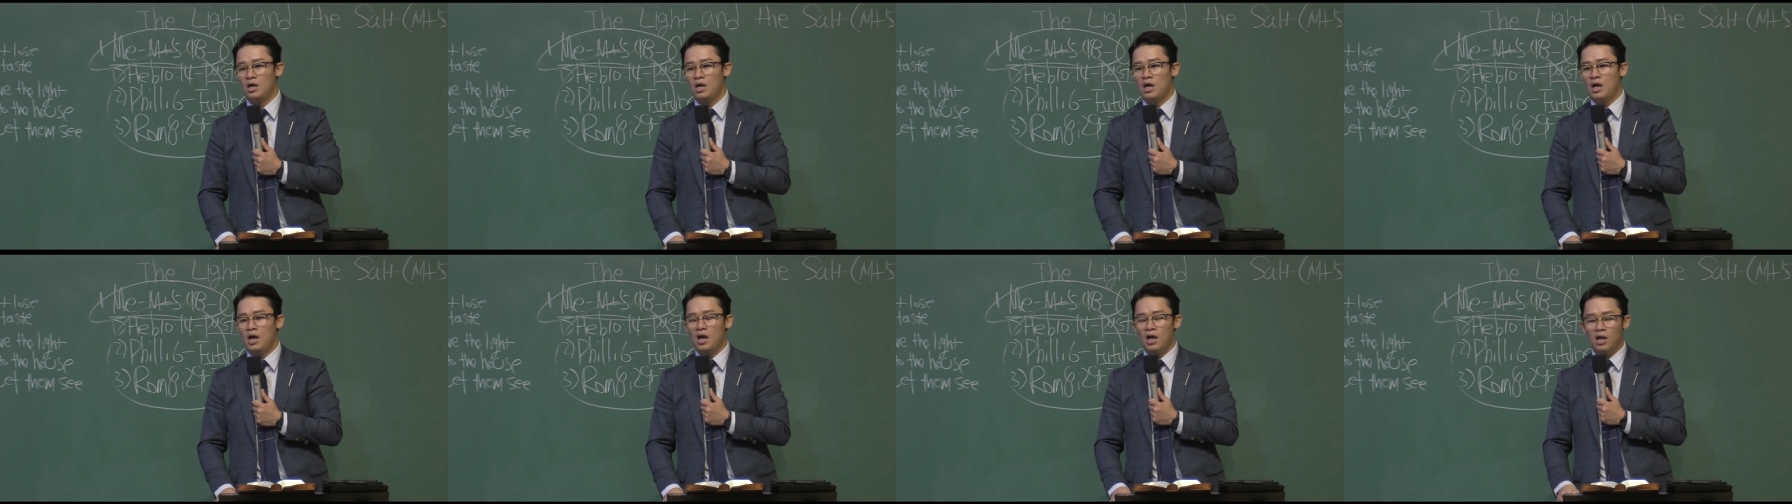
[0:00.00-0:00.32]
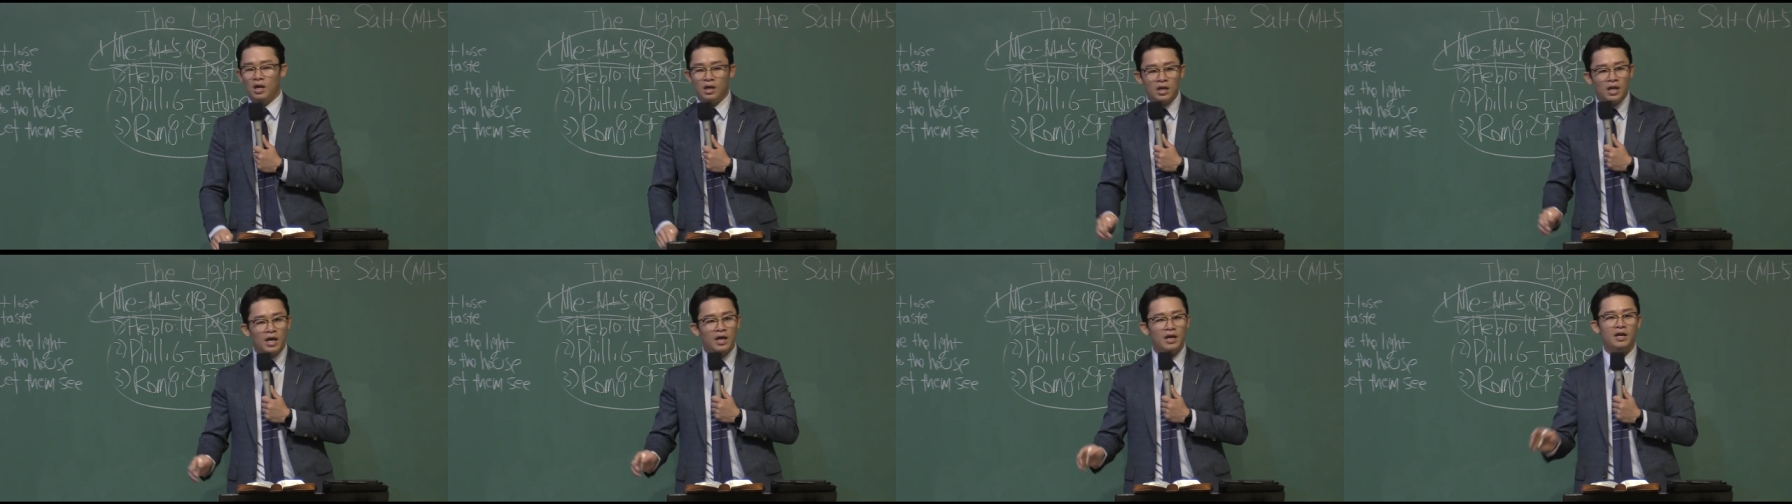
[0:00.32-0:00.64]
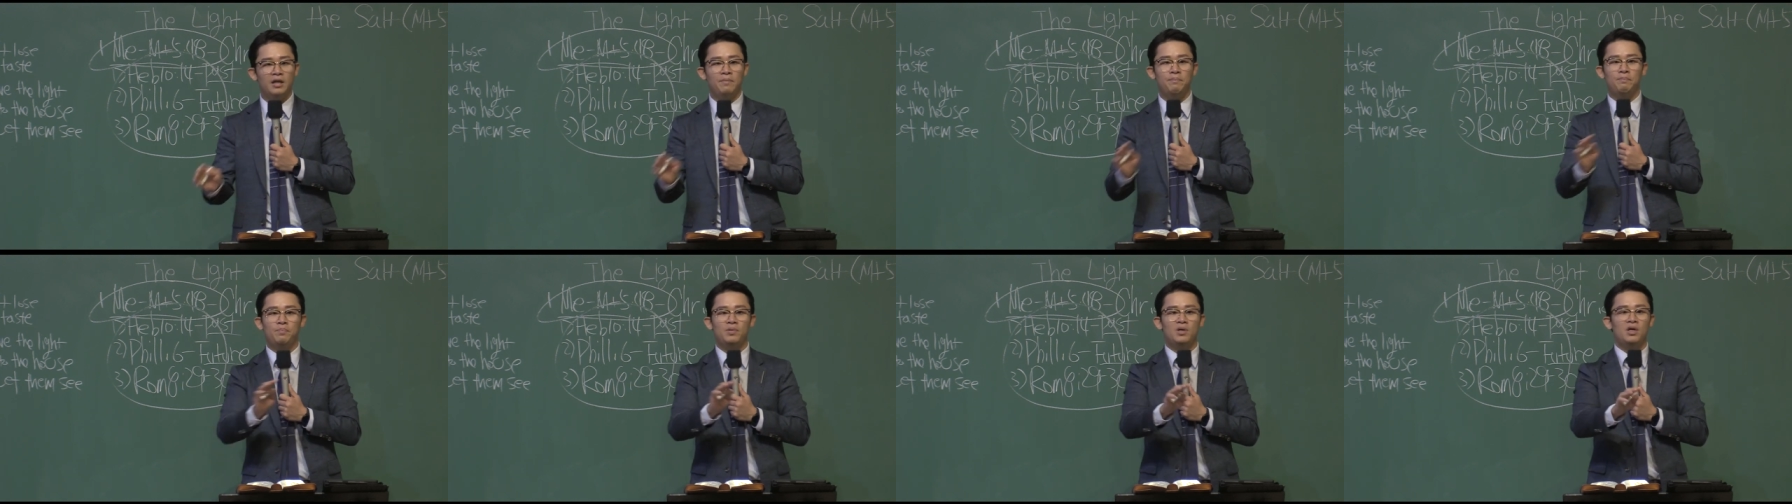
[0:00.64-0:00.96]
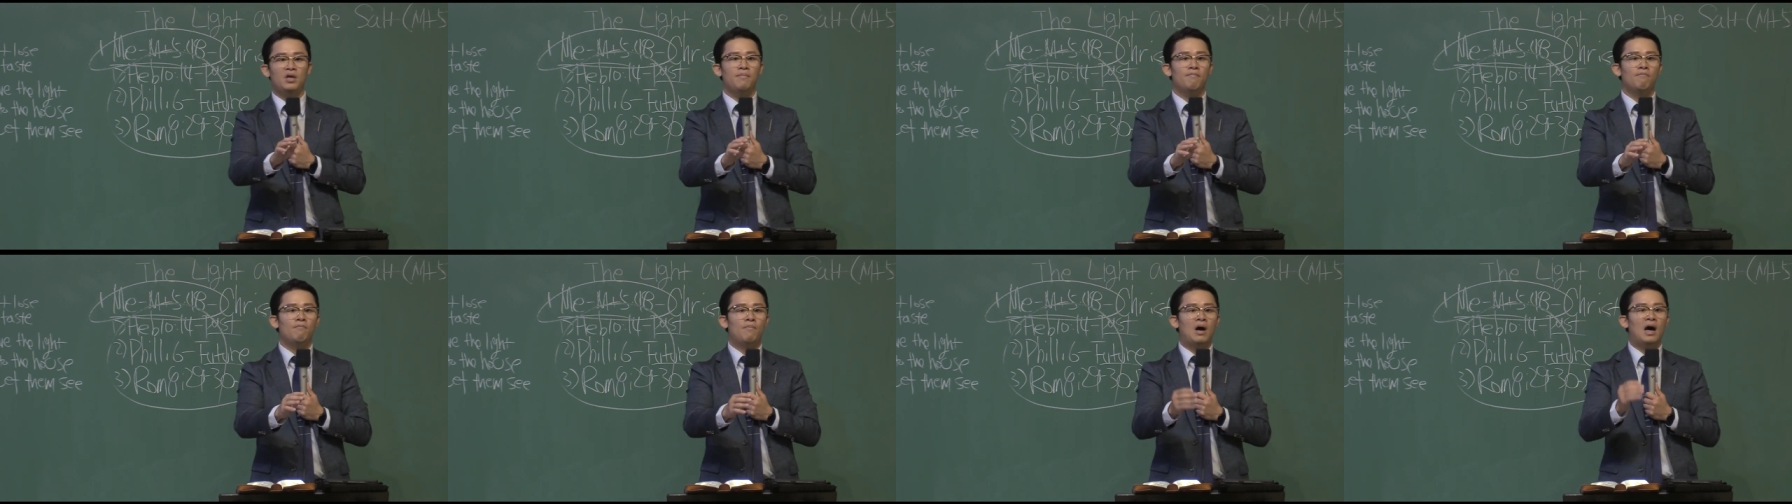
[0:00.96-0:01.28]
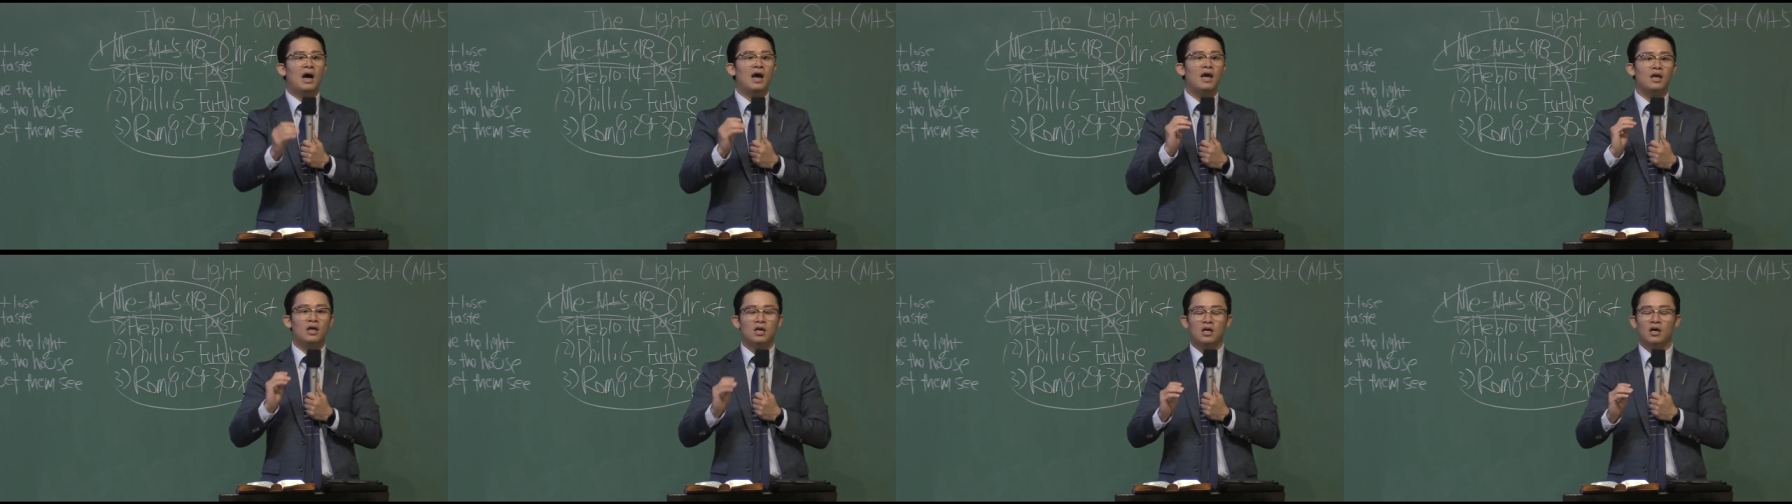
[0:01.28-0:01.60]
And let it be
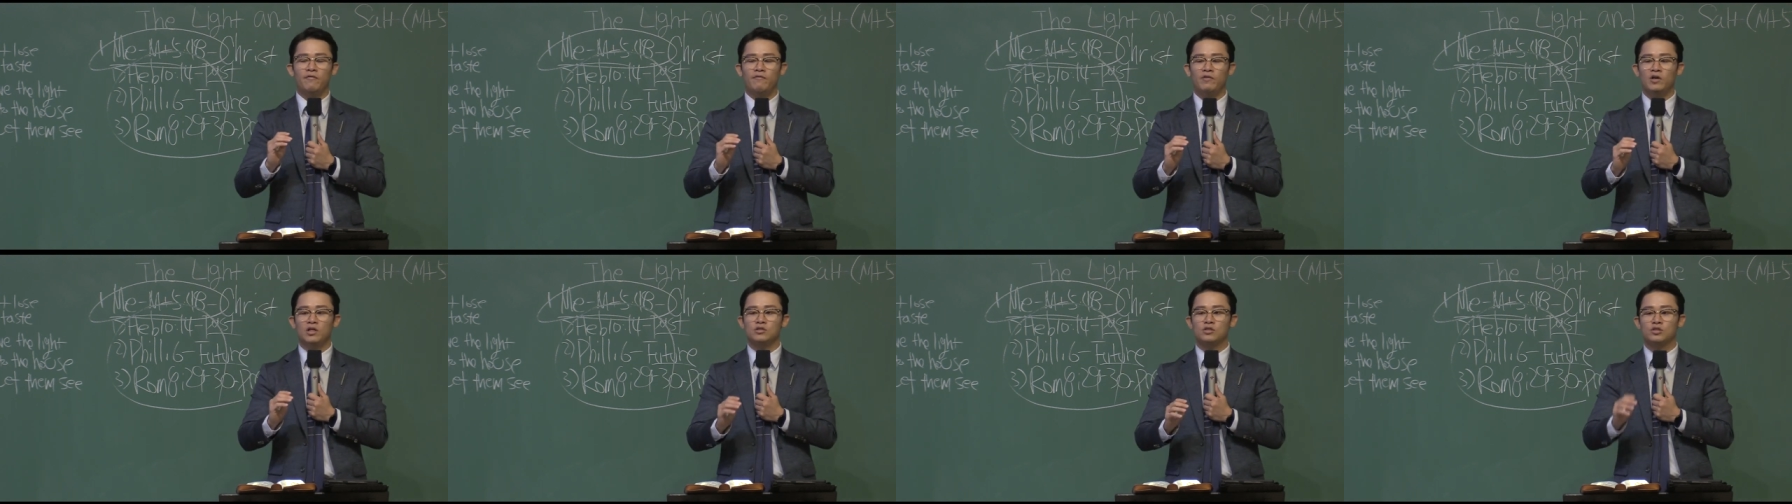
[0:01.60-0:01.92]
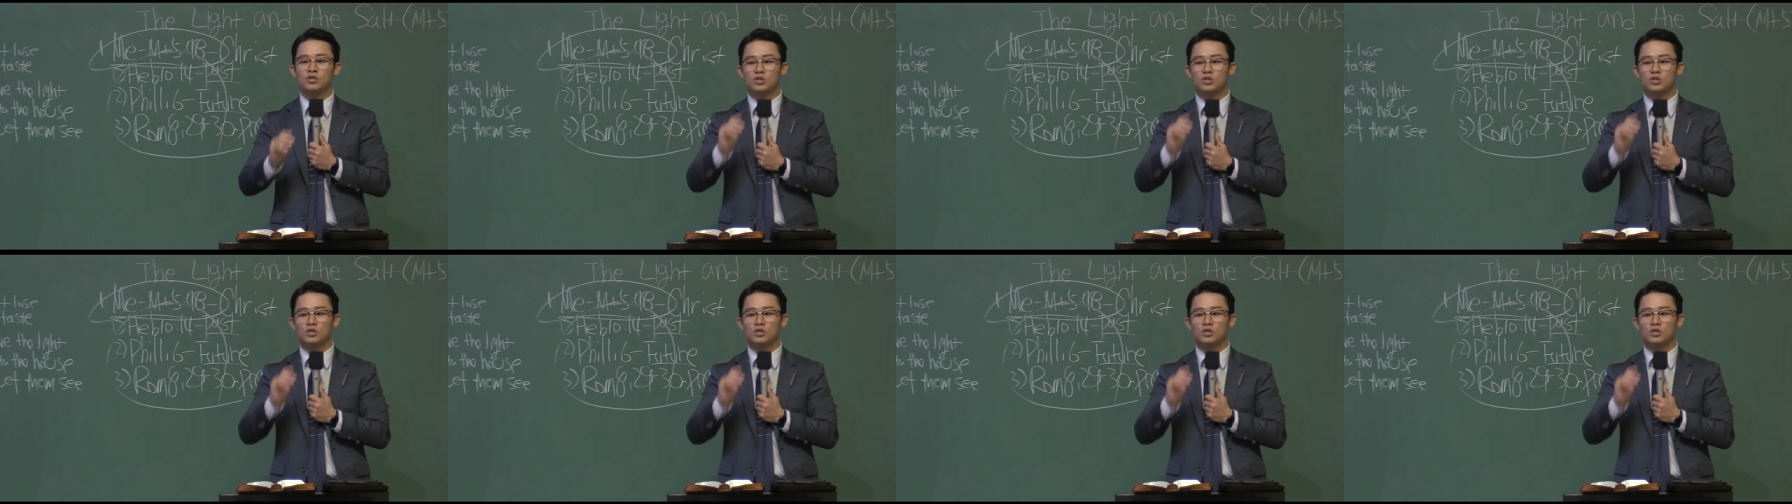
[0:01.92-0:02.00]
my covenant.